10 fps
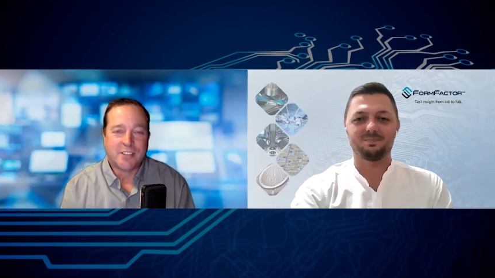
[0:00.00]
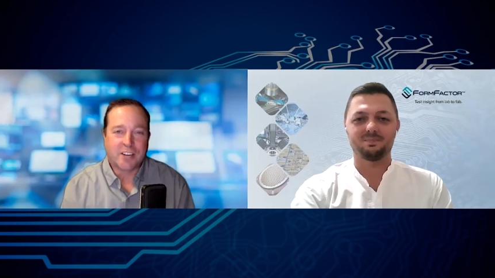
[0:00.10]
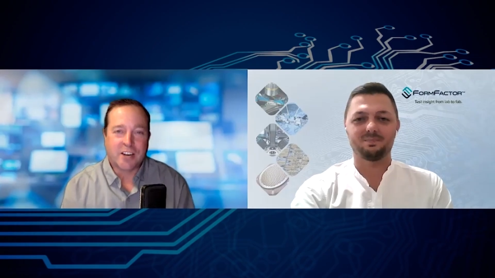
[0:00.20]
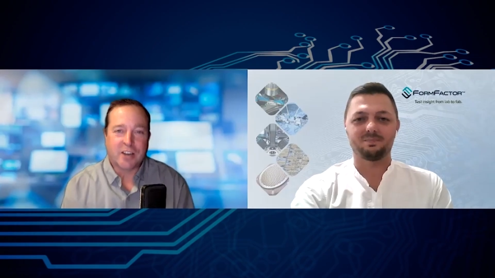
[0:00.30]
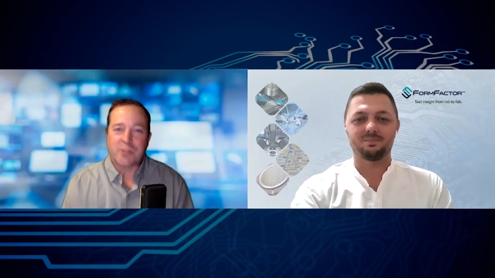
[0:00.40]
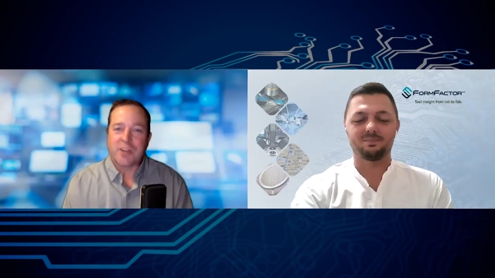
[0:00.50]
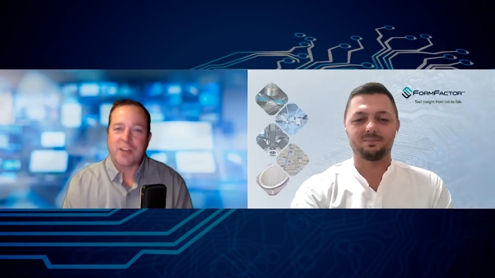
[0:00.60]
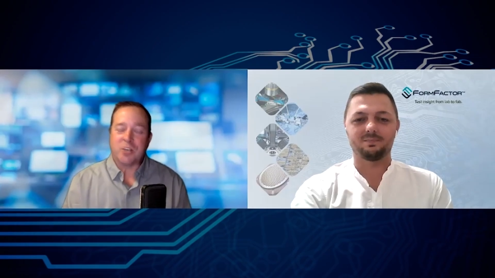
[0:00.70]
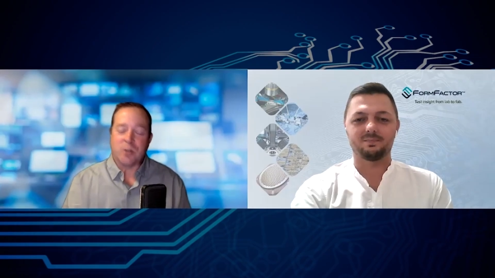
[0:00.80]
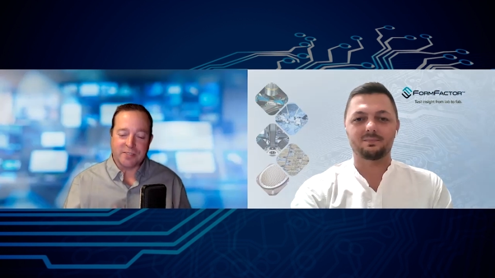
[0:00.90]
Speaker 1: Giancarlo,
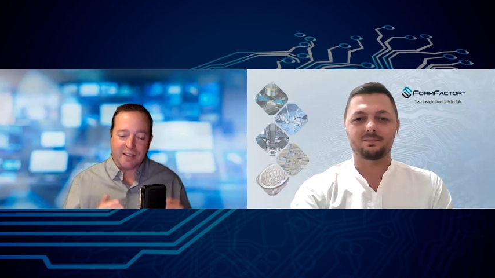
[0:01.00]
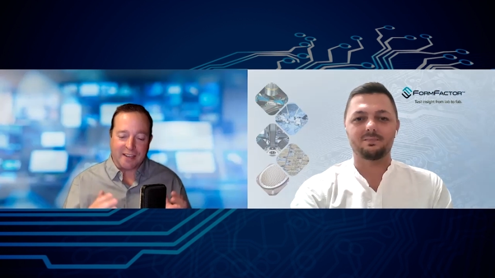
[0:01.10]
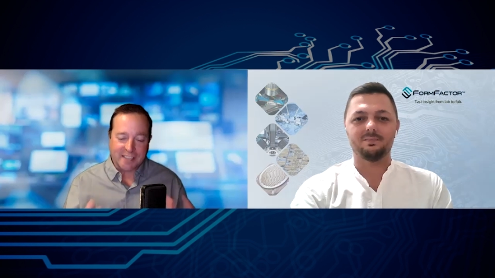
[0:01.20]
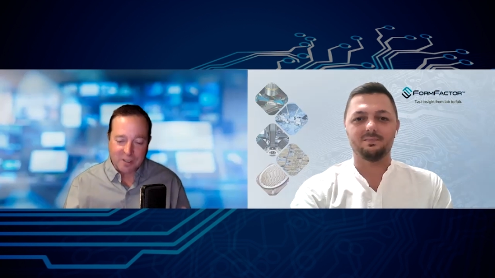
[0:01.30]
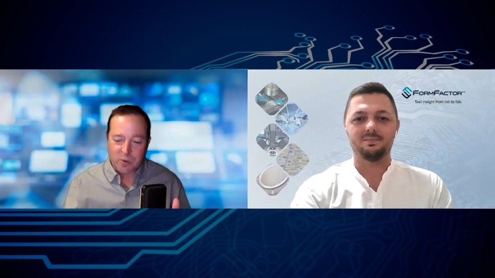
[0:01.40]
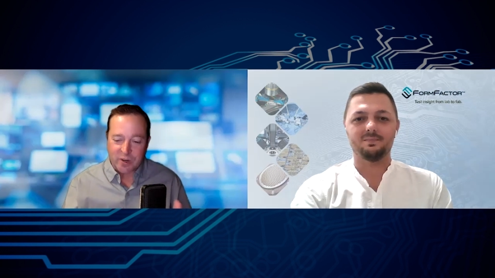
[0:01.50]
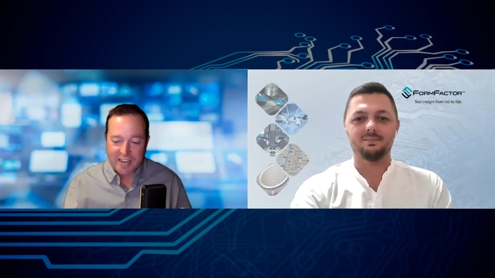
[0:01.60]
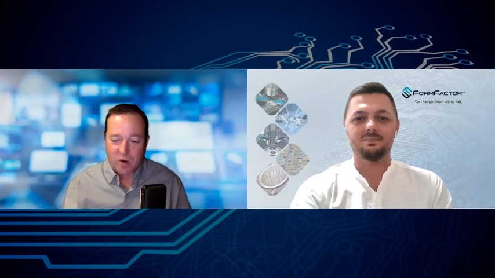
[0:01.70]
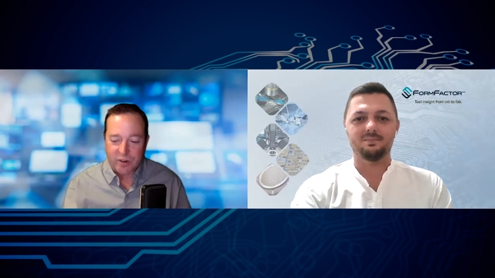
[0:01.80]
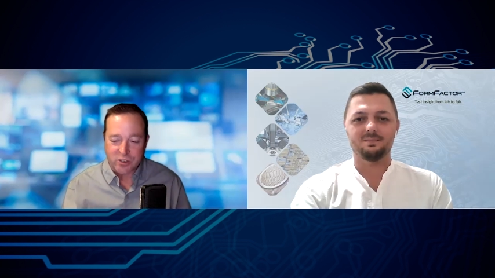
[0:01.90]
thank you. I, I think we
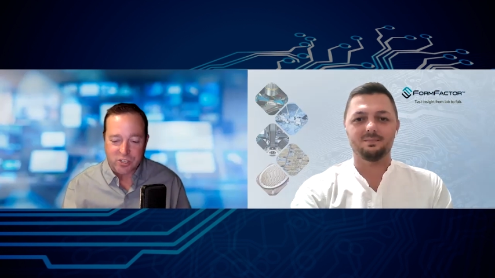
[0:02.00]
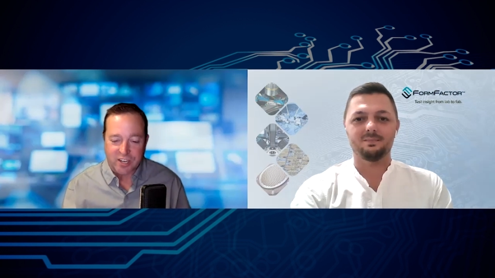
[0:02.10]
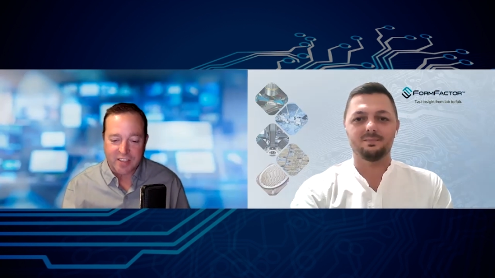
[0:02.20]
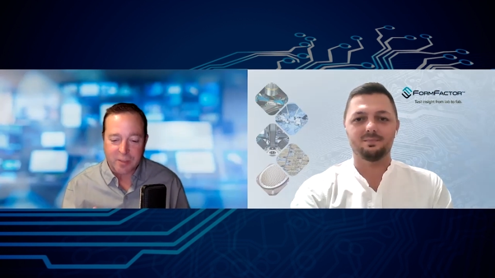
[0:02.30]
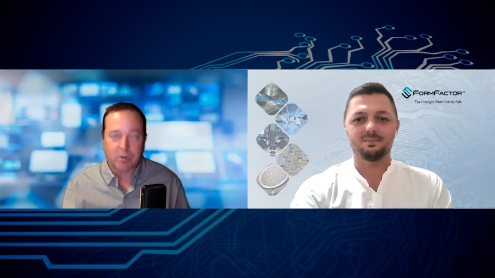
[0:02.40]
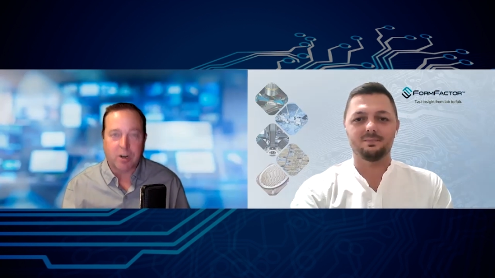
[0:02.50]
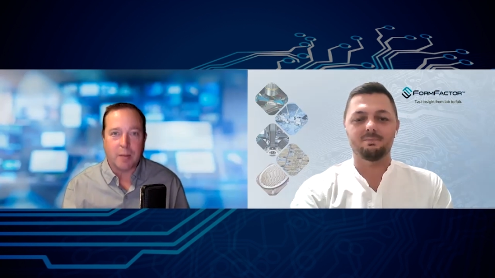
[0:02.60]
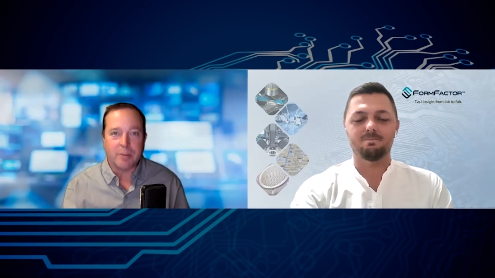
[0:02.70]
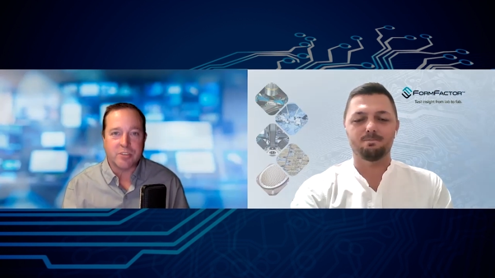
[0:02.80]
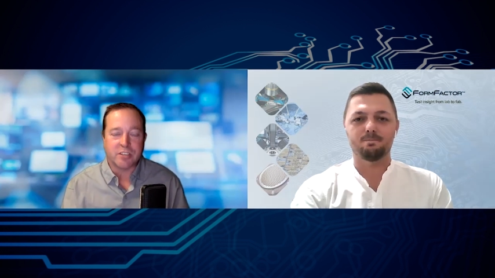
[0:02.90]
now understand the
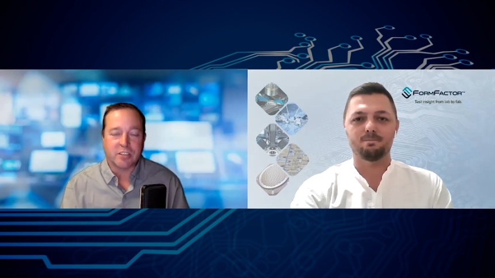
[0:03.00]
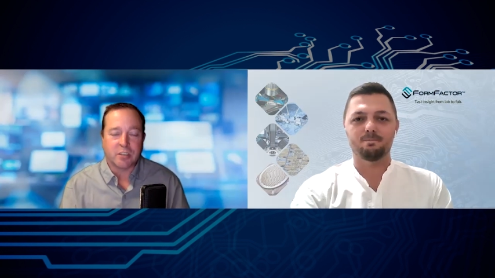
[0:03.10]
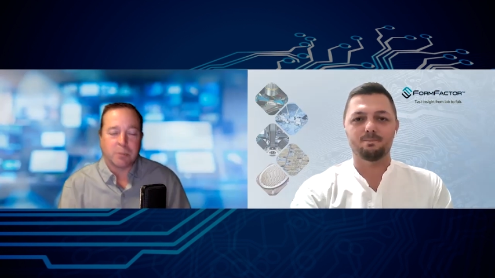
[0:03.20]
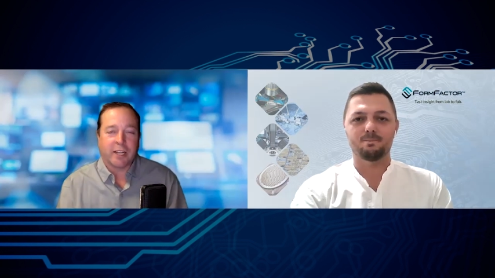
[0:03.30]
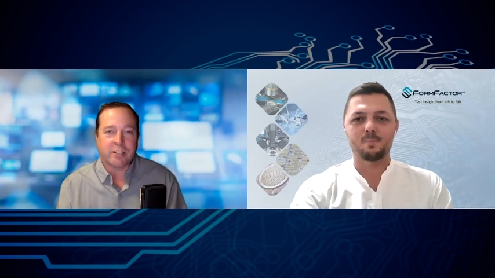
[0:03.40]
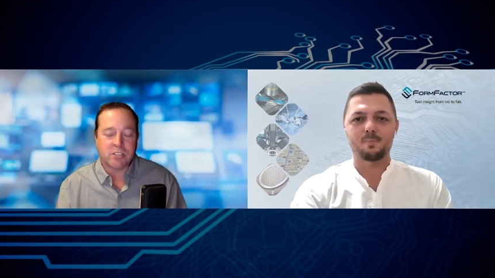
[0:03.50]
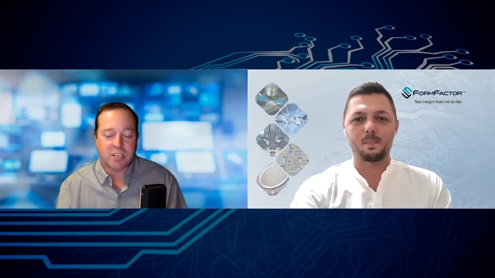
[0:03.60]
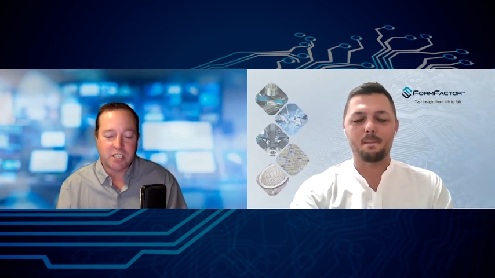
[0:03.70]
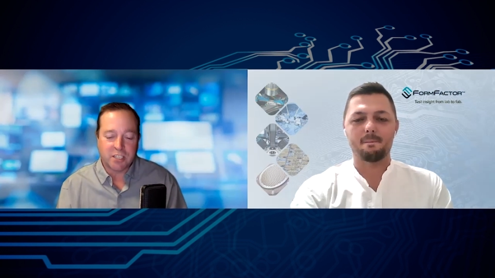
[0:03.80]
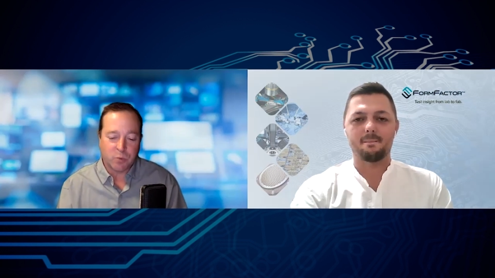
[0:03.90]
promise and
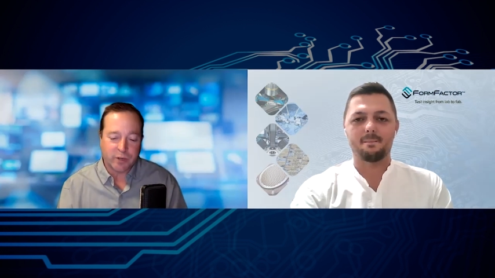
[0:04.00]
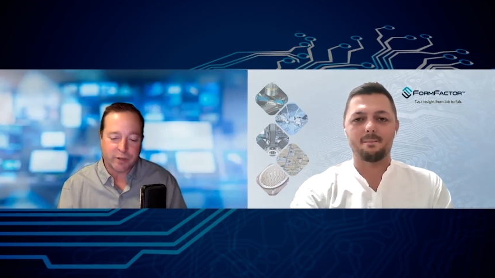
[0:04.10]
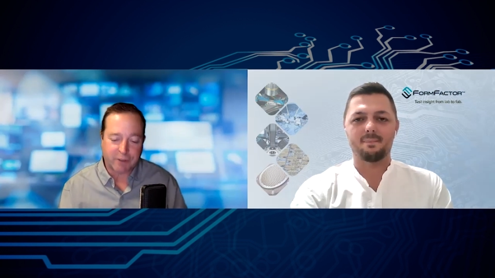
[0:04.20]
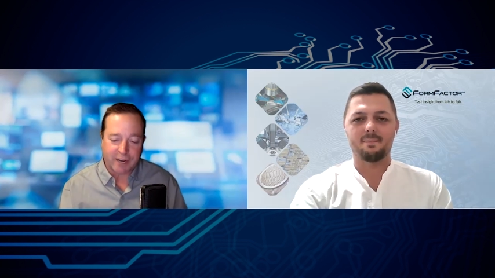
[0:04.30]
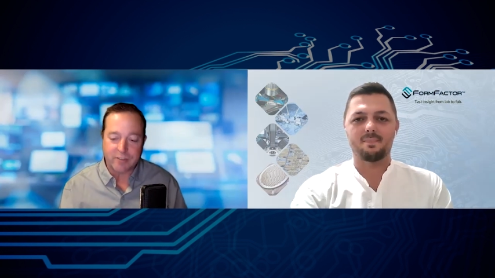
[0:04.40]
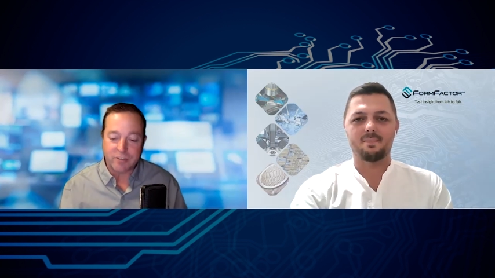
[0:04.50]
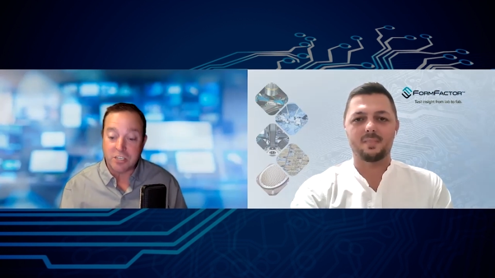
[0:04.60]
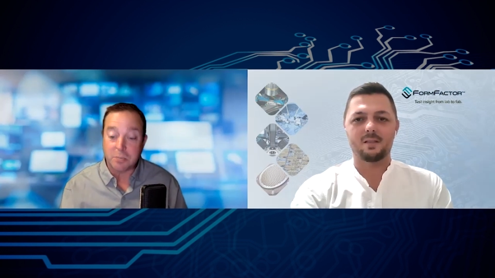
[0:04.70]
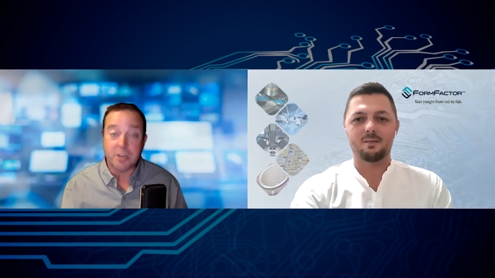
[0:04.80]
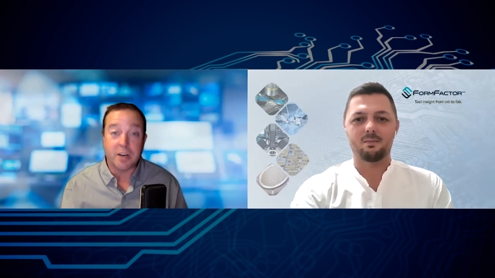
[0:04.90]
complexity of what a 5G
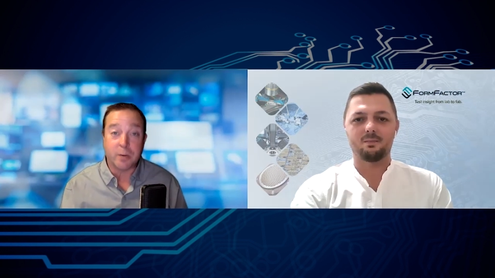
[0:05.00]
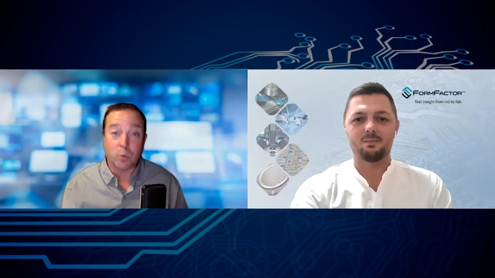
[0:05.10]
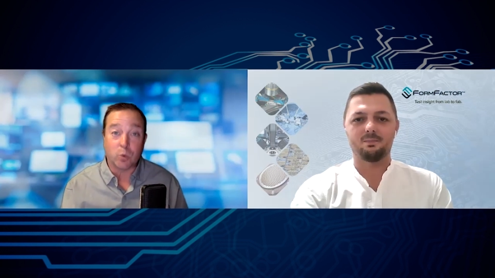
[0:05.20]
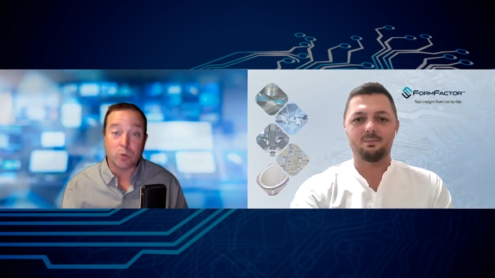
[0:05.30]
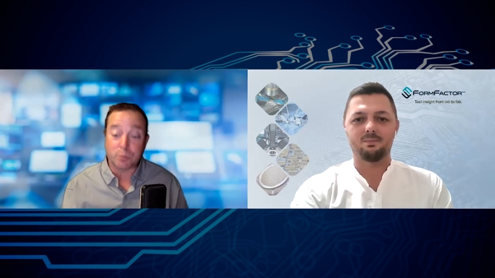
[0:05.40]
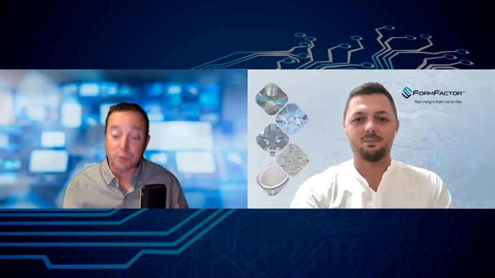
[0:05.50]
and beyond world